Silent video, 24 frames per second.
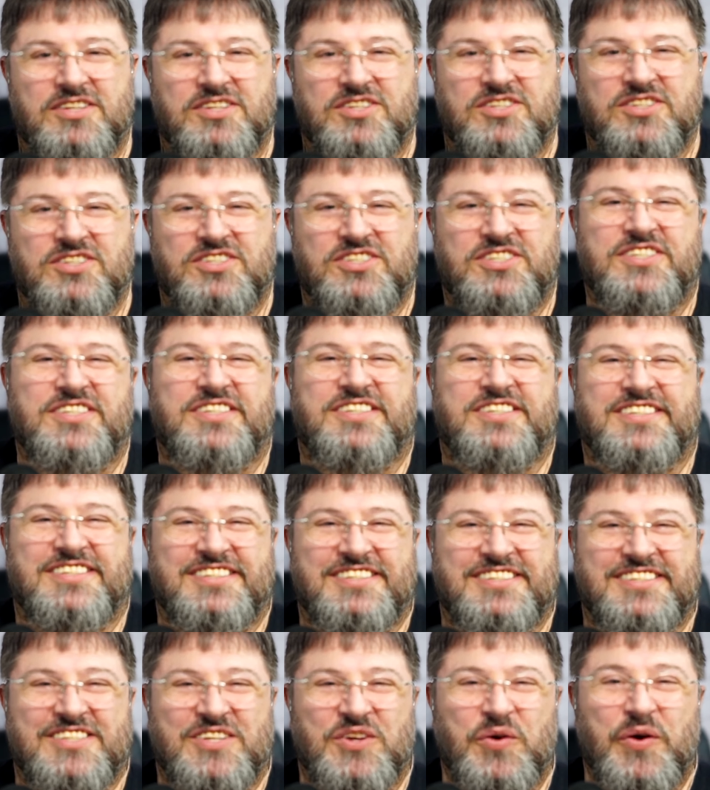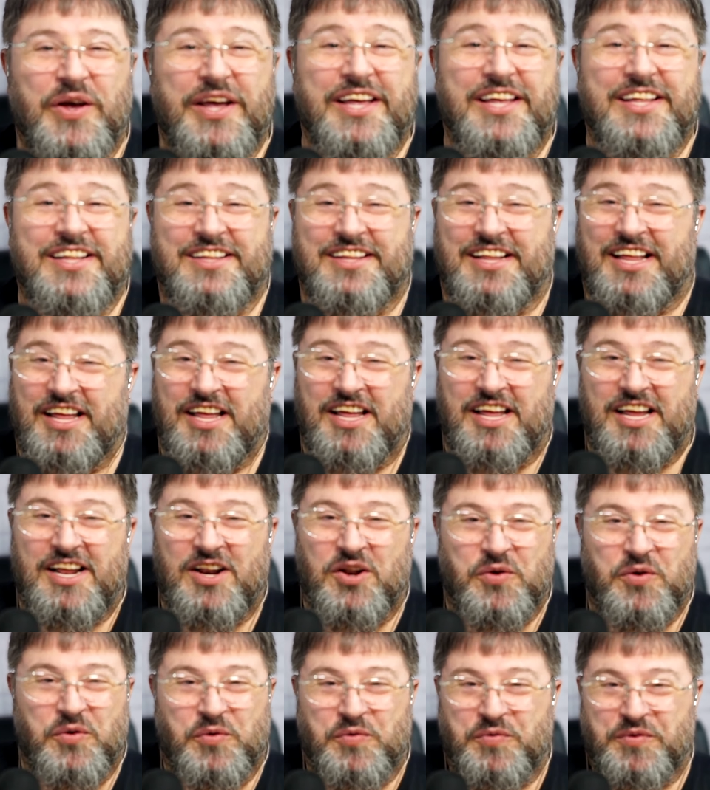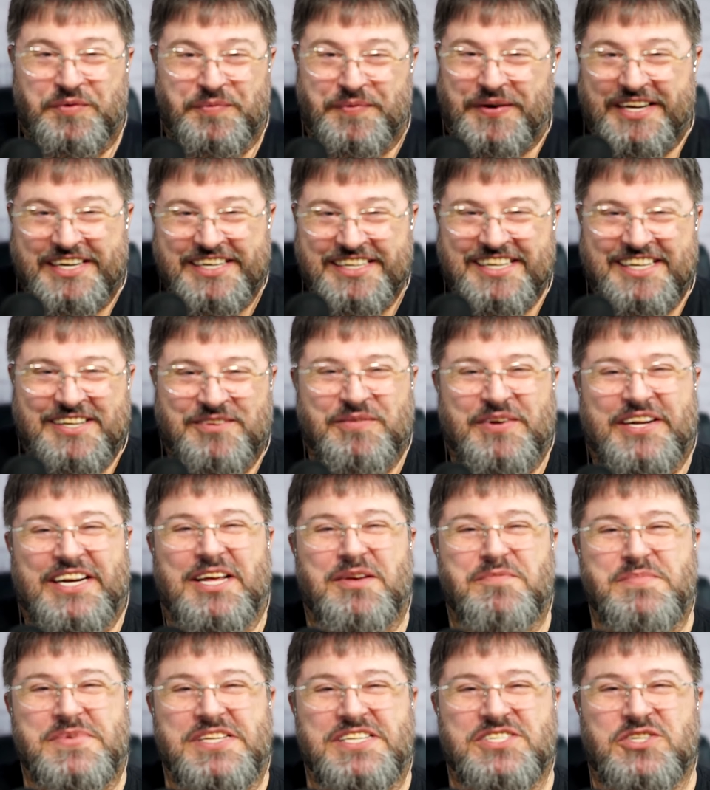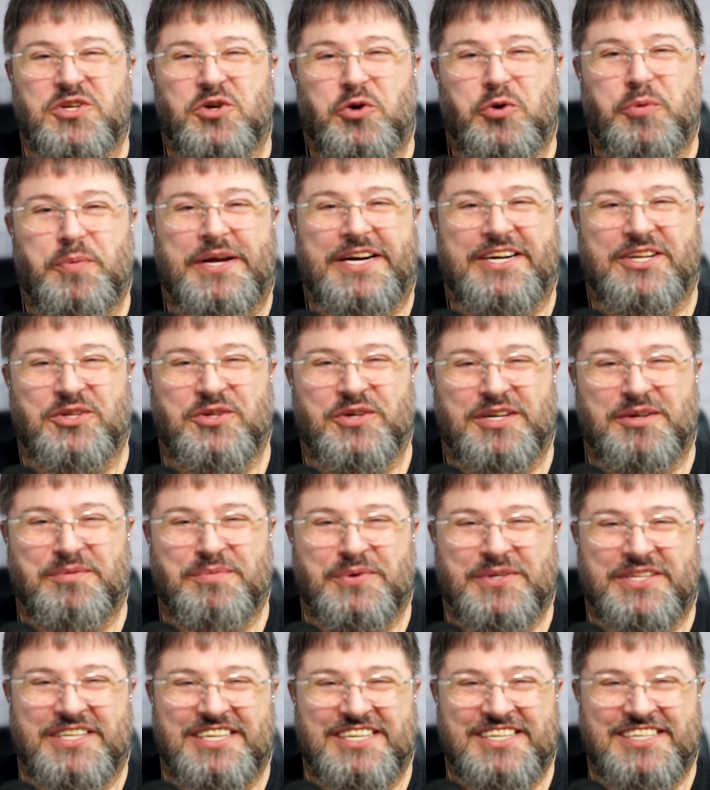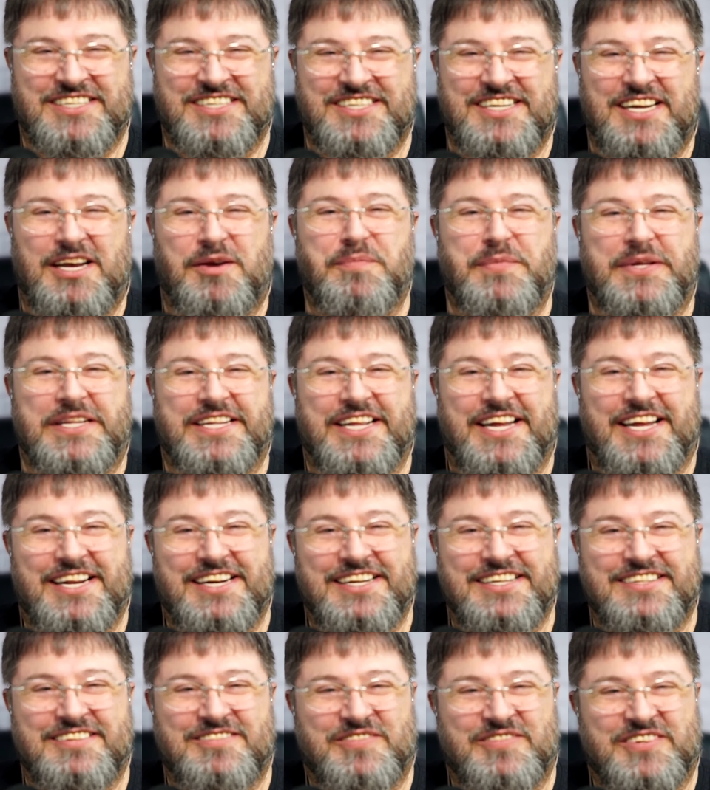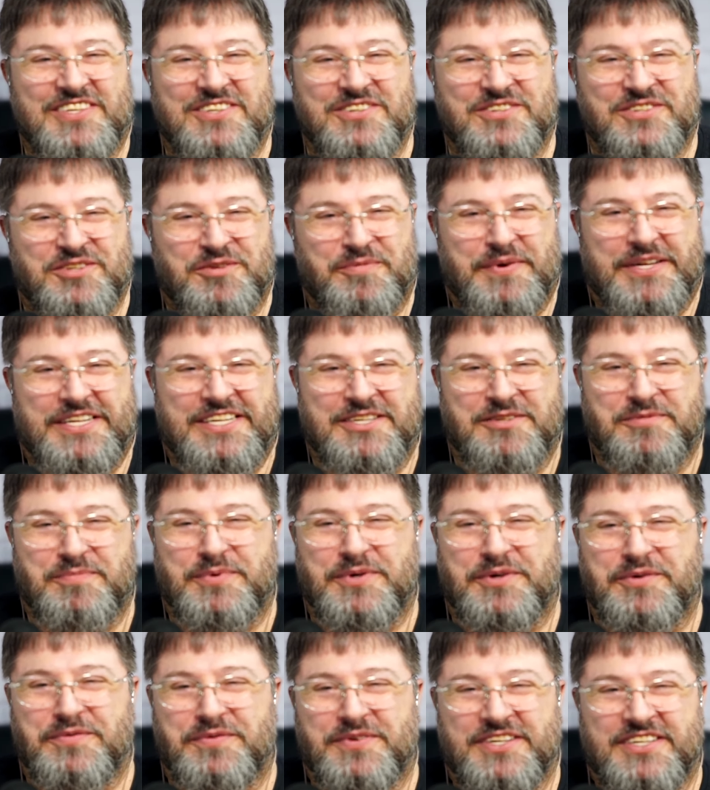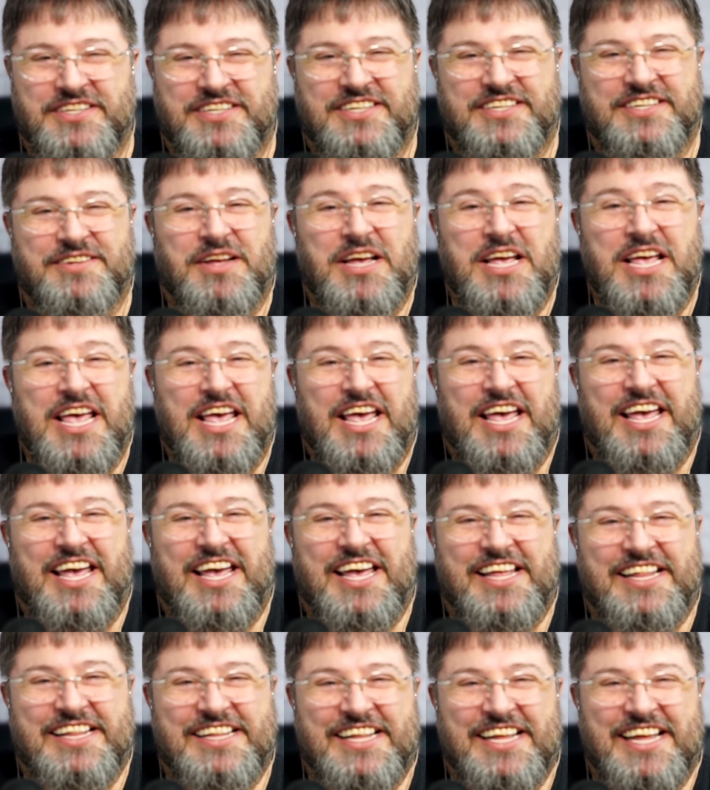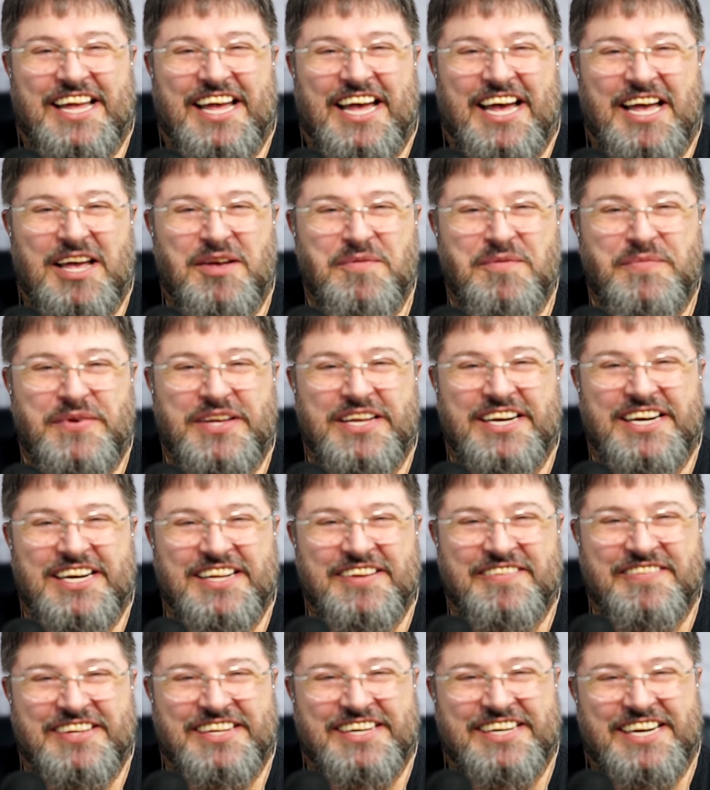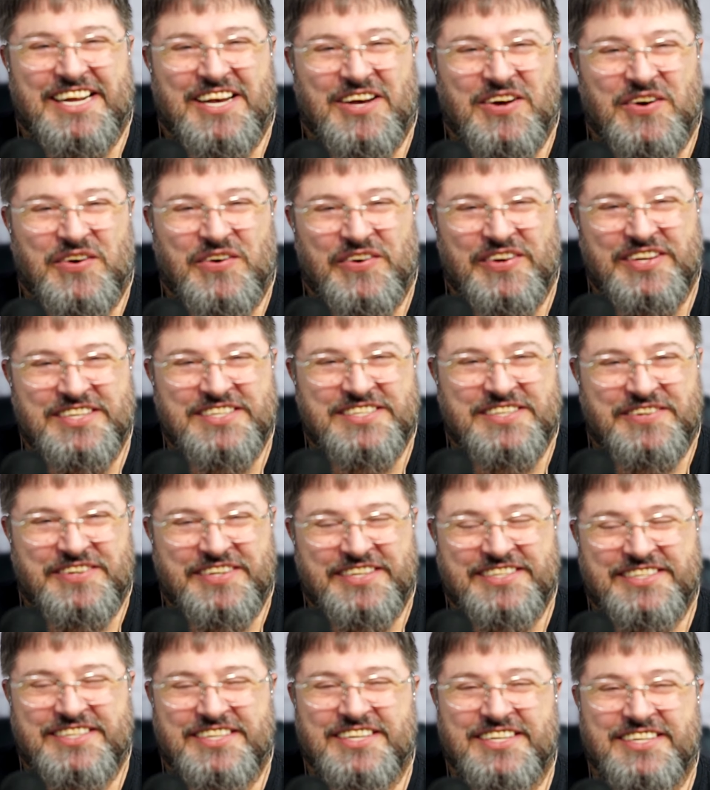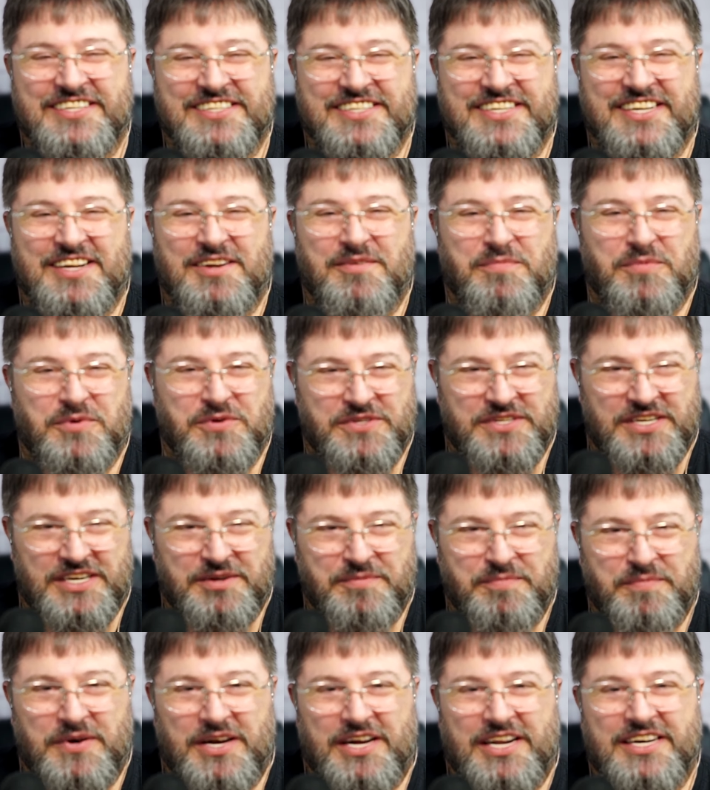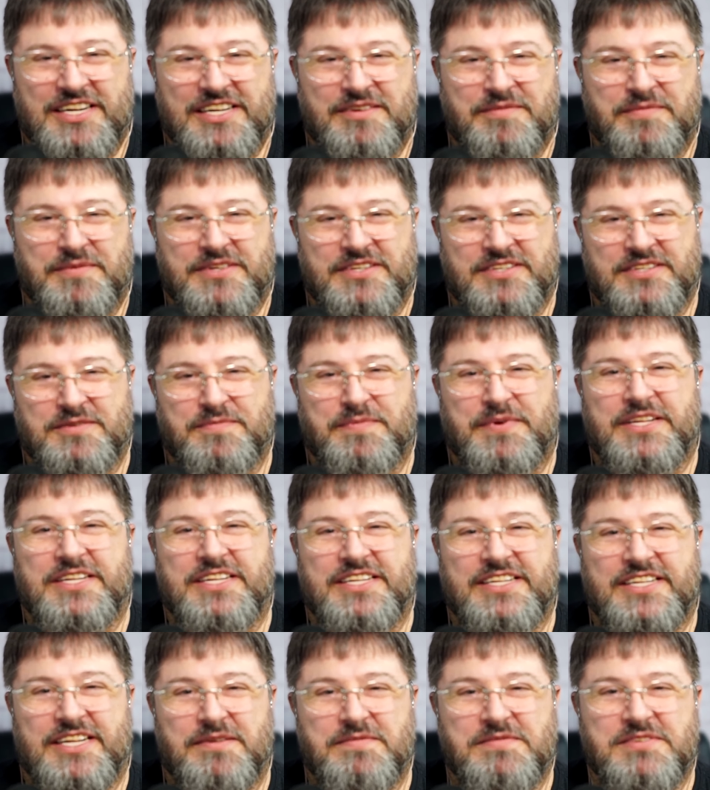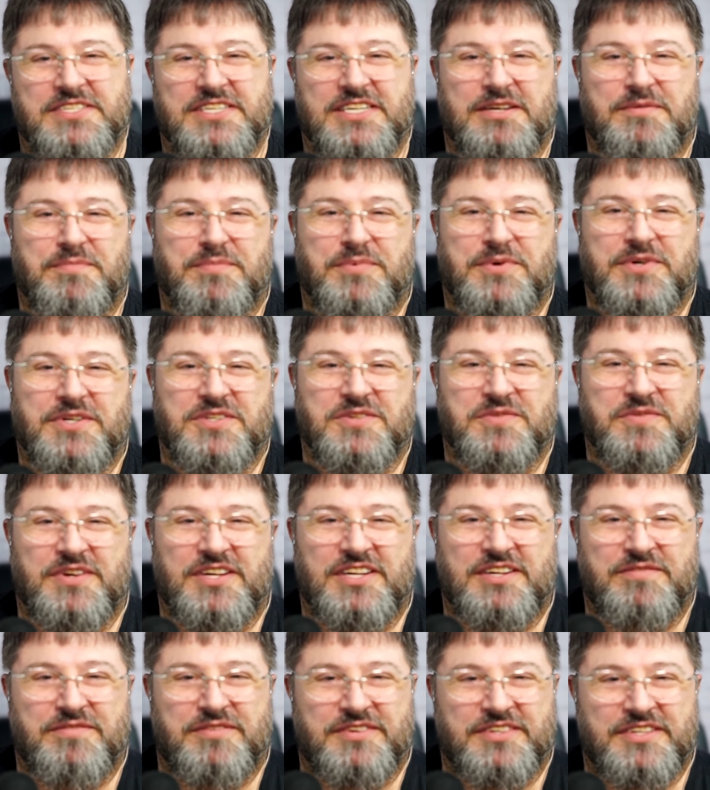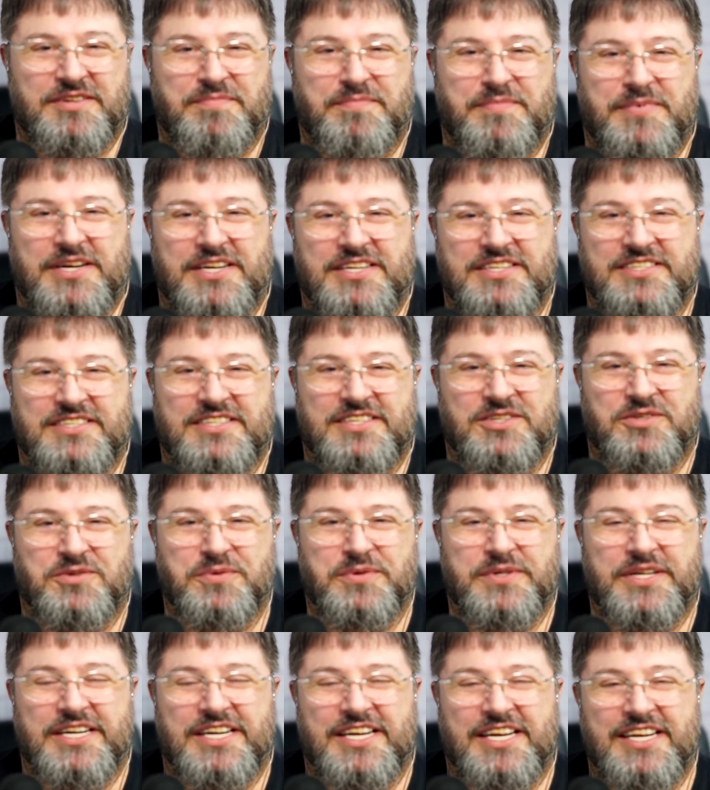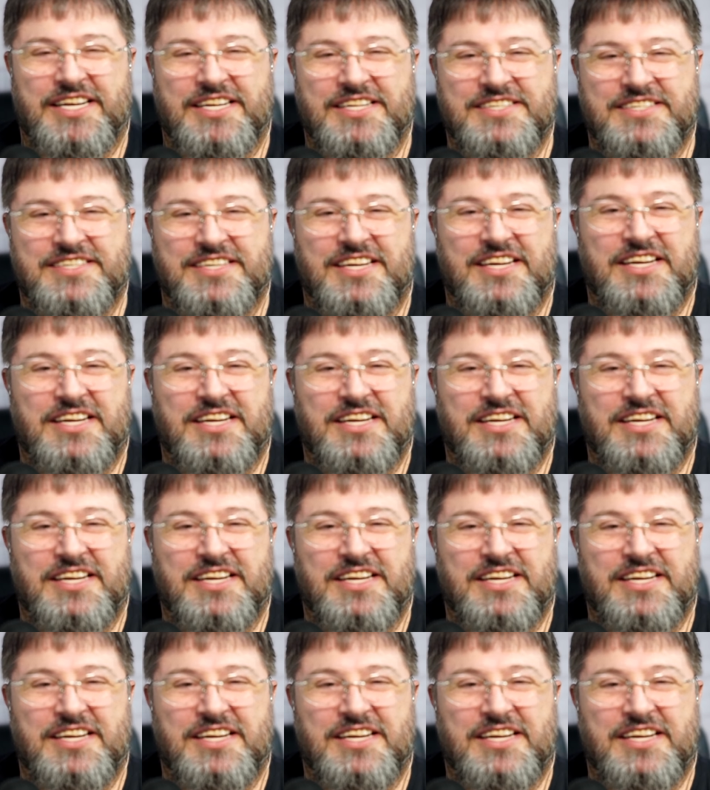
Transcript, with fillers: Sure. So hello everybody. Uh, my name is Roberto Capodieci. I'm Italian because nobody is perfect, and uh, I've been living now in Southeast Asia, mostly in Bali. I've been spending time in Singapore as well for the past two decades.